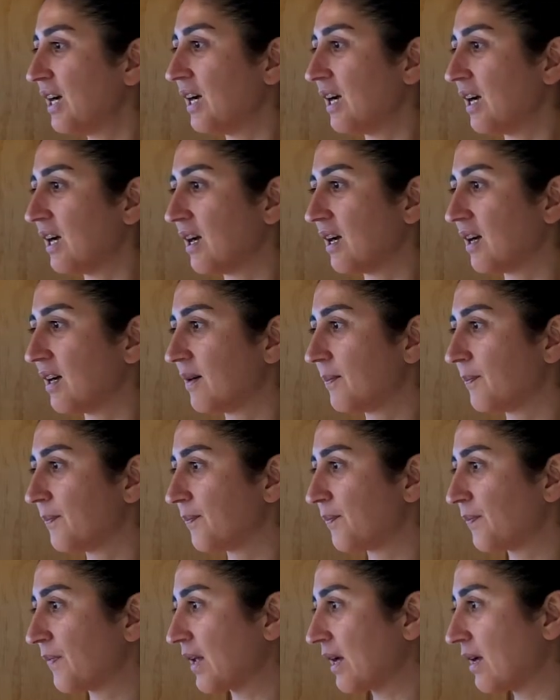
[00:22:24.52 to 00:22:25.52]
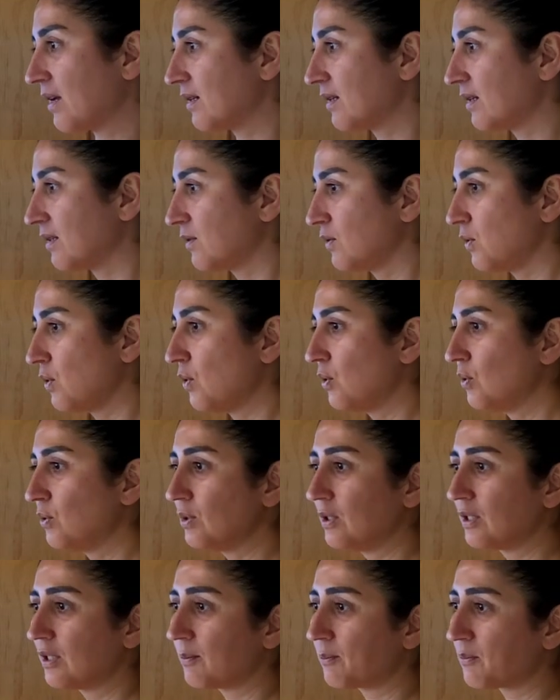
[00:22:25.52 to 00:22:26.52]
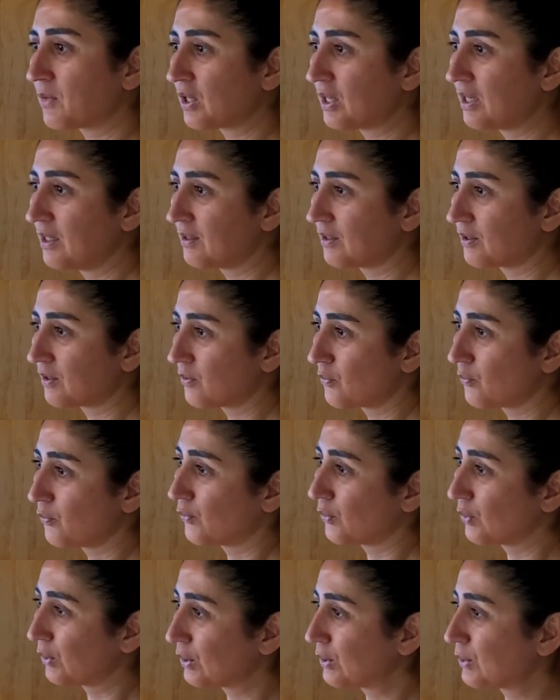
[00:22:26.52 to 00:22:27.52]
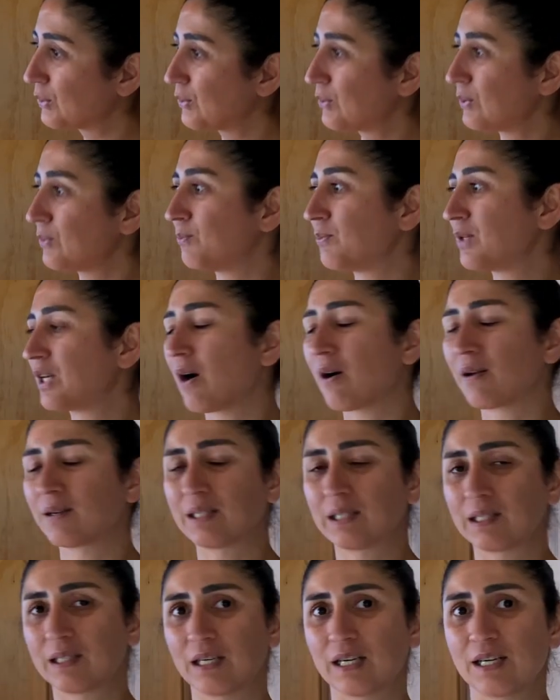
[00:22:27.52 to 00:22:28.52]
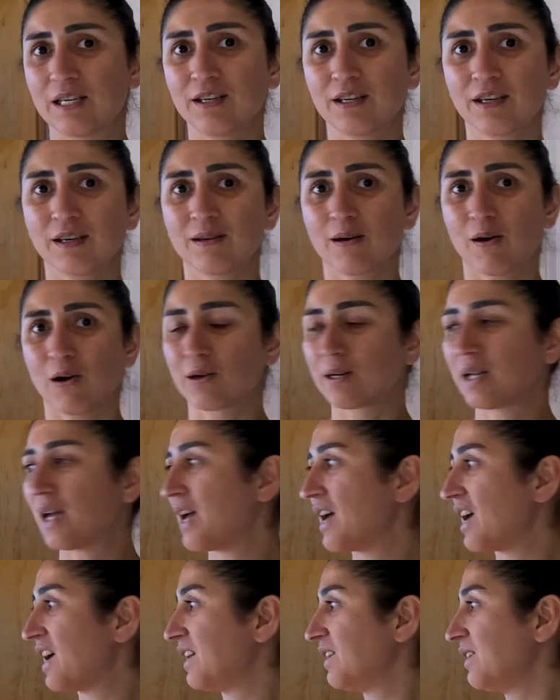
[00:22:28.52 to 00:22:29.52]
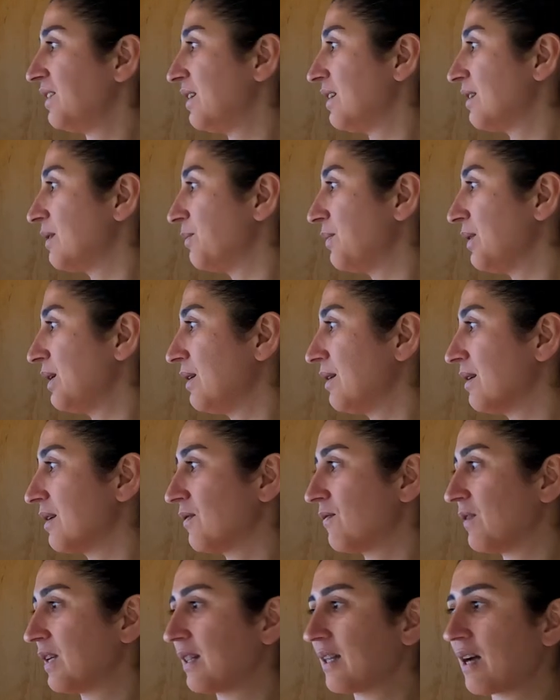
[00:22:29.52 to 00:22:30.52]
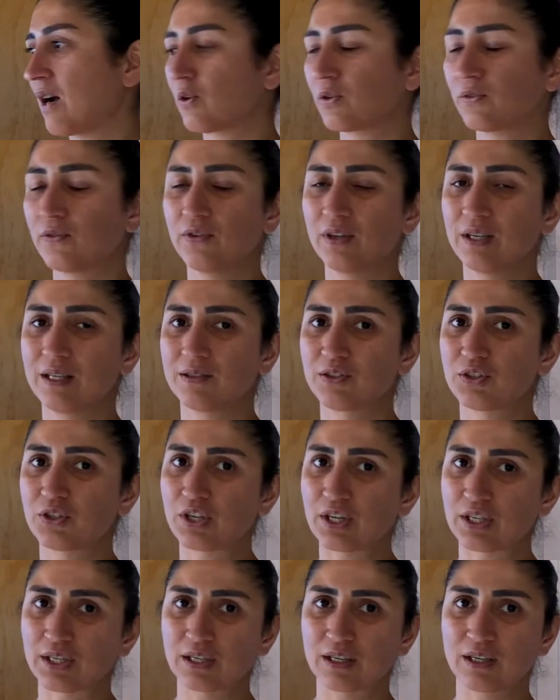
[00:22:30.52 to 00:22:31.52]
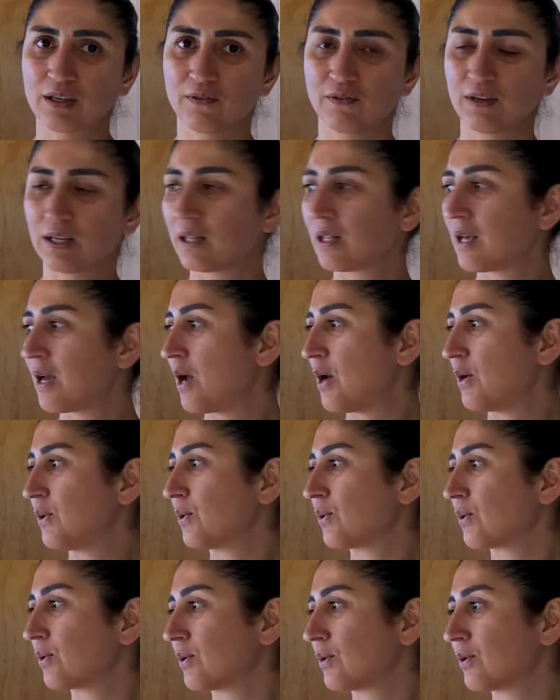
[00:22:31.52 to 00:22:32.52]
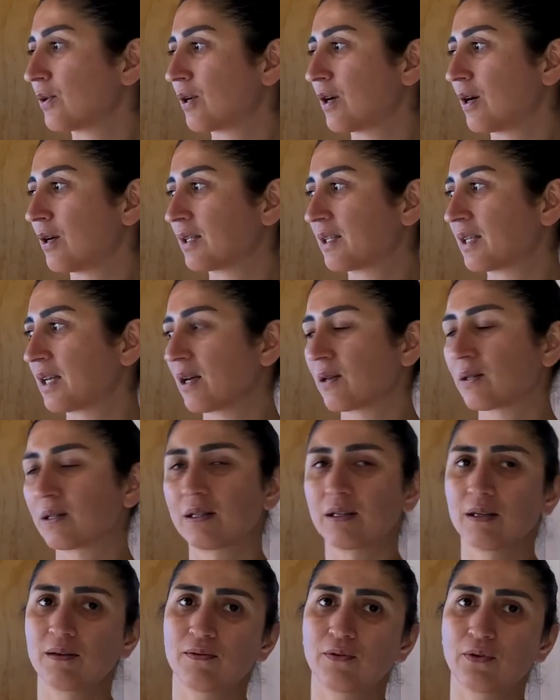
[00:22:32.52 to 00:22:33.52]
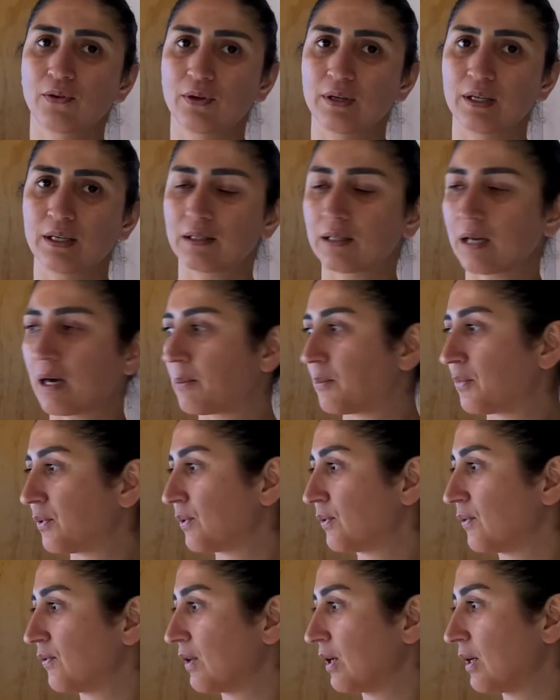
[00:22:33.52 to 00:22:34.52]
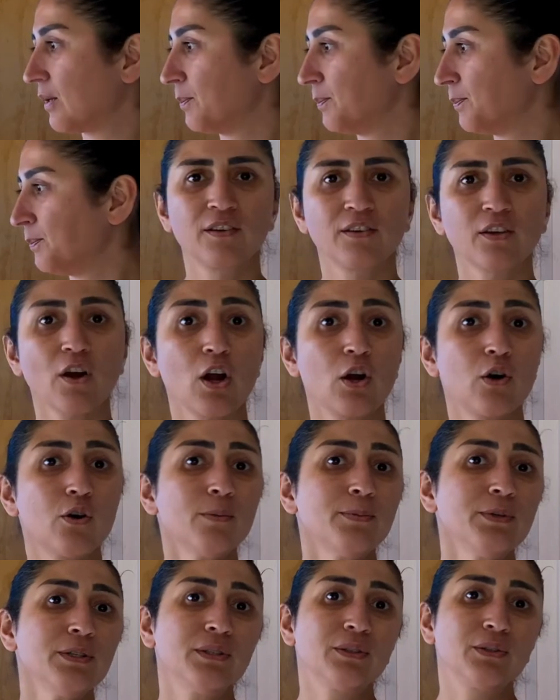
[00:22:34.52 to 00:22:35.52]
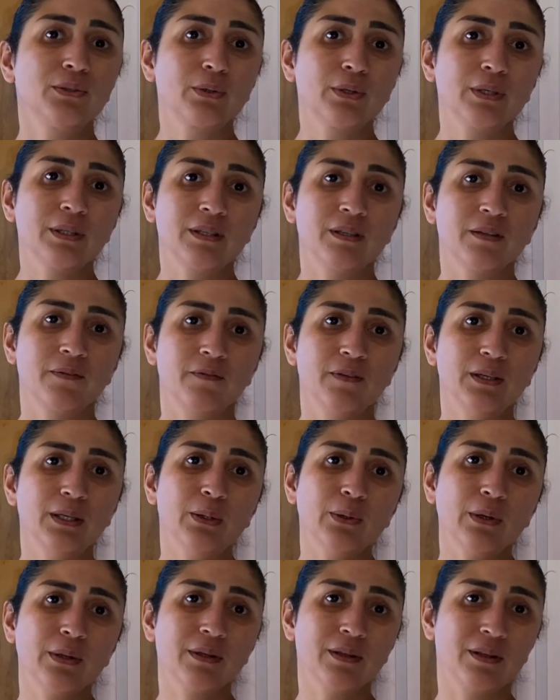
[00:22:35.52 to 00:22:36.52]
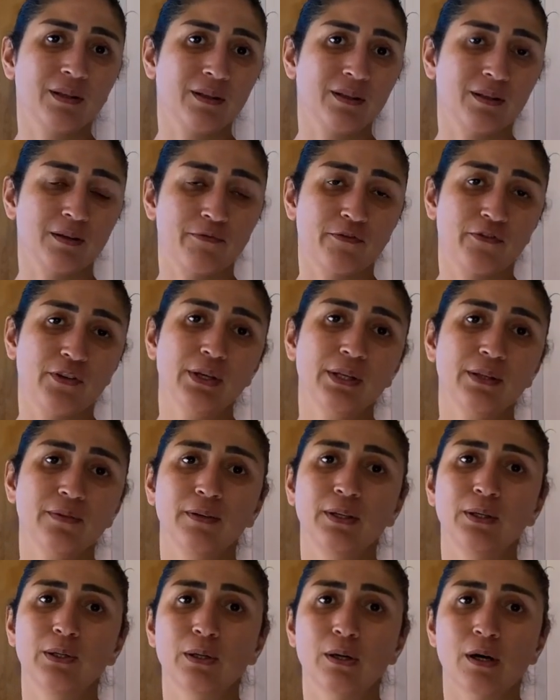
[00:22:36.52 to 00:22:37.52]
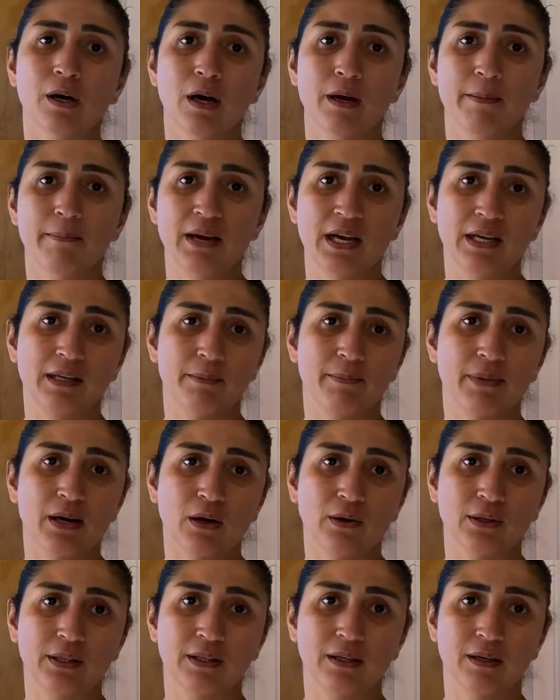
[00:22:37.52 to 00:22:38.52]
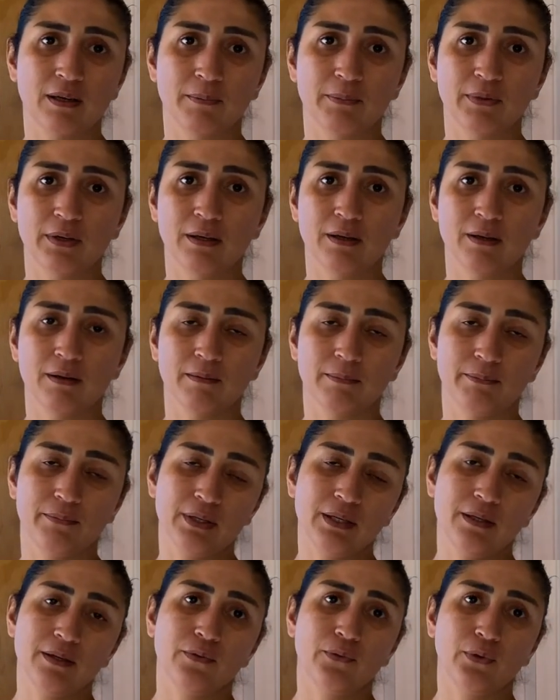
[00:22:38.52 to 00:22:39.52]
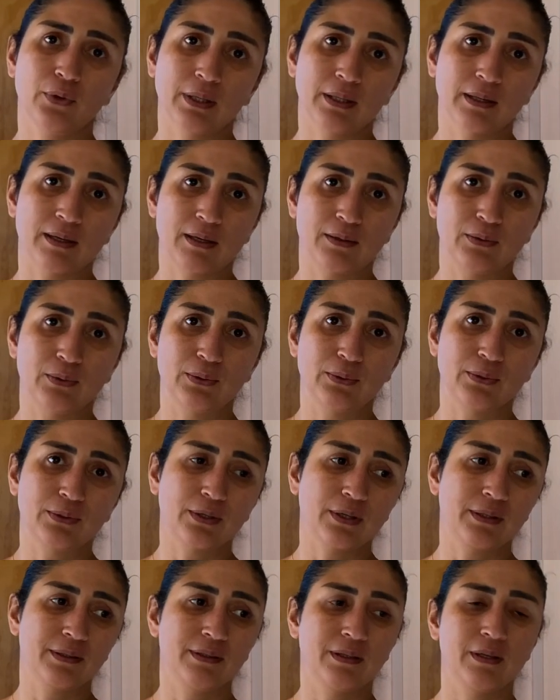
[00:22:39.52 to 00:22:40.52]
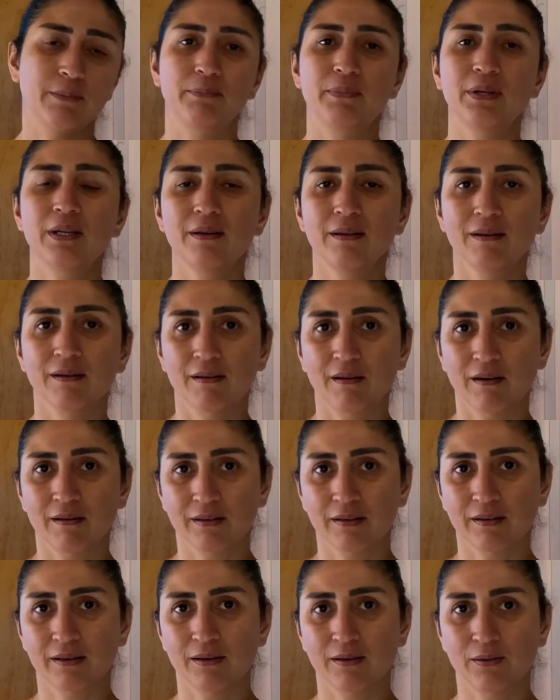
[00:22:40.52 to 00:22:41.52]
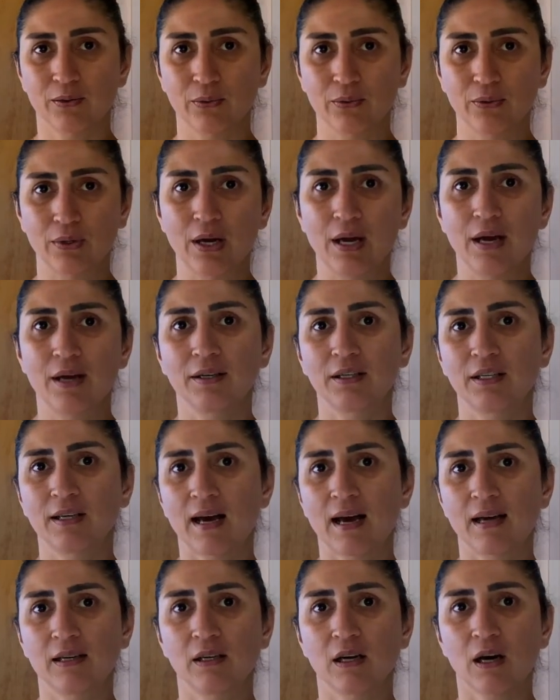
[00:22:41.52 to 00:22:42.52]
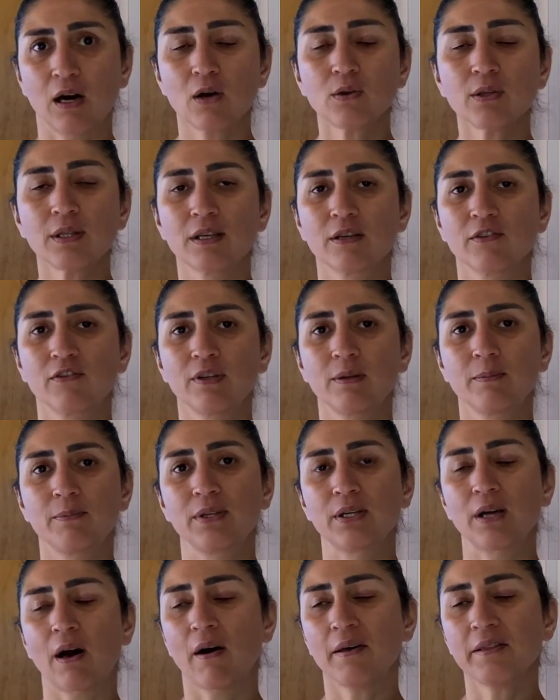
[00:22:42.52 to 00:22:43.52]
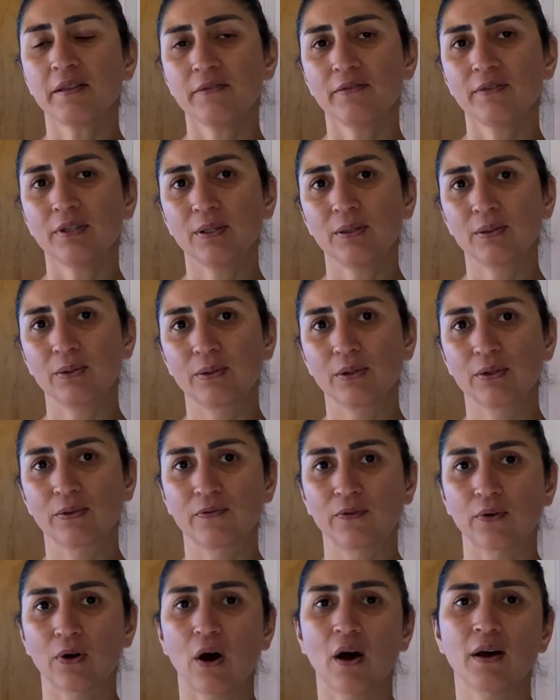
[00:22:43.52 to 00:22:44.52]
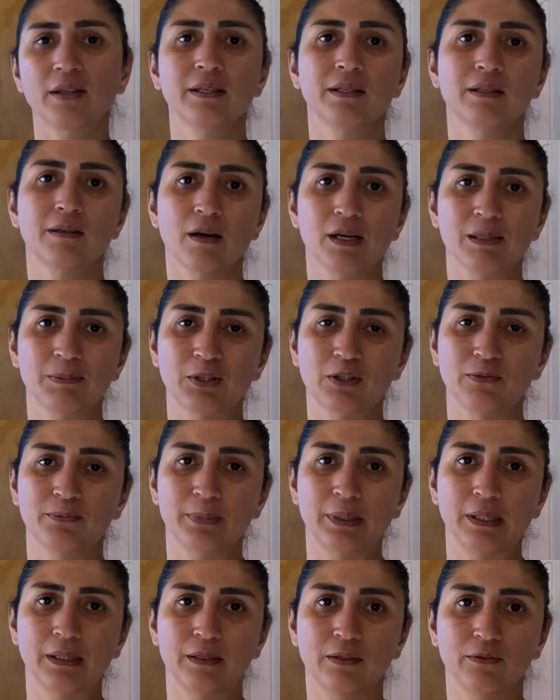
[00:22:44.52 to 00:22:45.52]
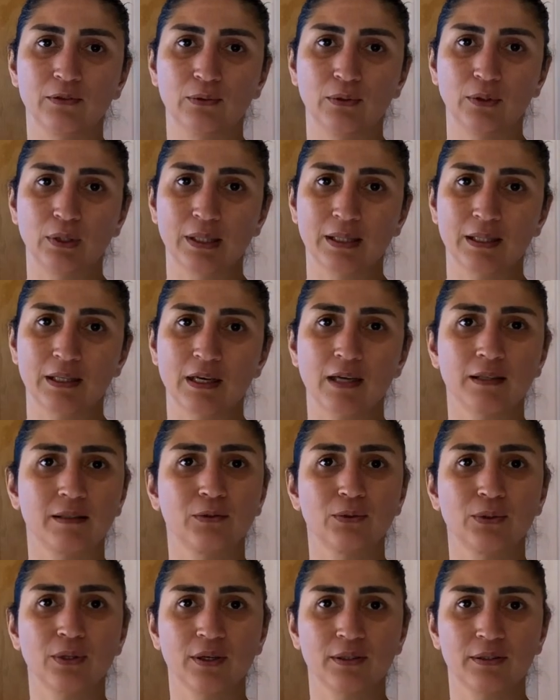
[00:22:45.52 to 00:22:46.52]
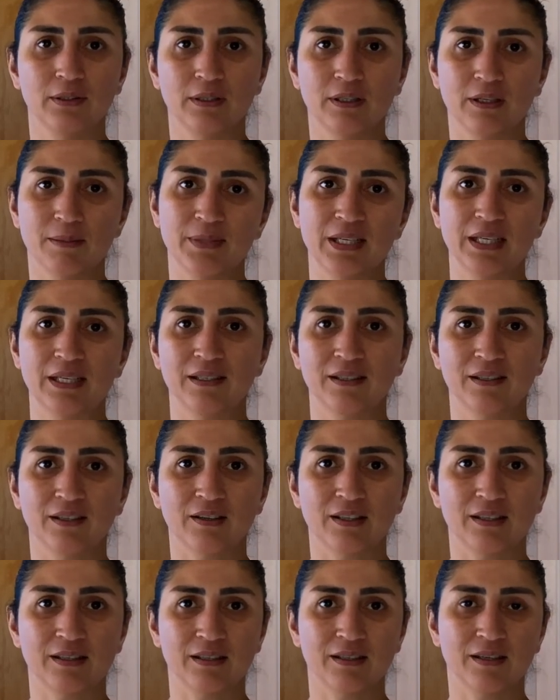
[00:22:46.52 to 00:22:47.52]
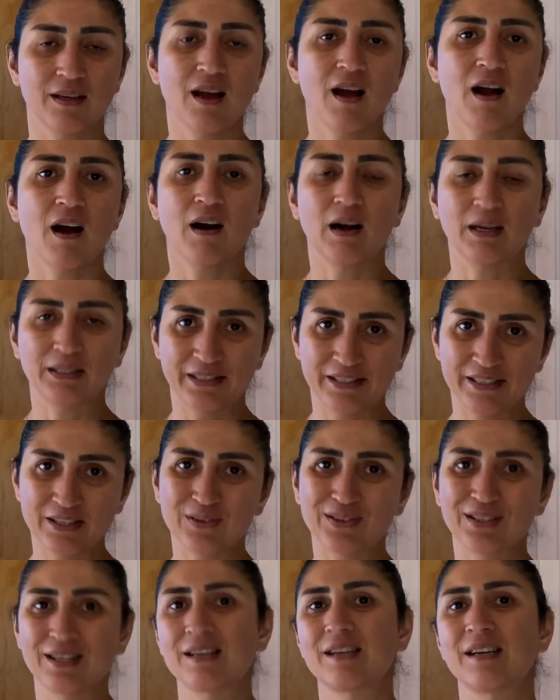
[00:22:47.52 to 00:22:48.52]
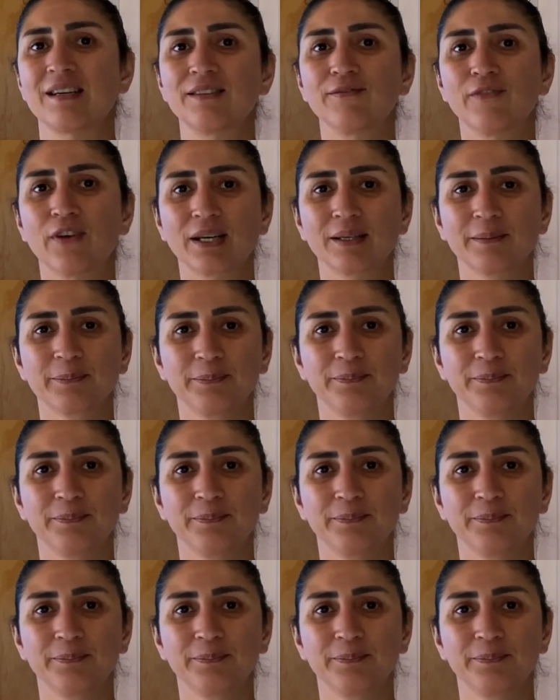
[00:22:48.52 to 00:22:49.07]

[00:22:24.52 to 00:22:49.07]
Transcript: And no demolition work should be undertaken on heritage buildings without first checking with your local council for its approval. Now, I hope you enjoyed this video. This is the first video I made about the building work that you do not need a building consent to carry out. There will be other videos for other types of building work that do not need a building consent. I'll see you in the next one.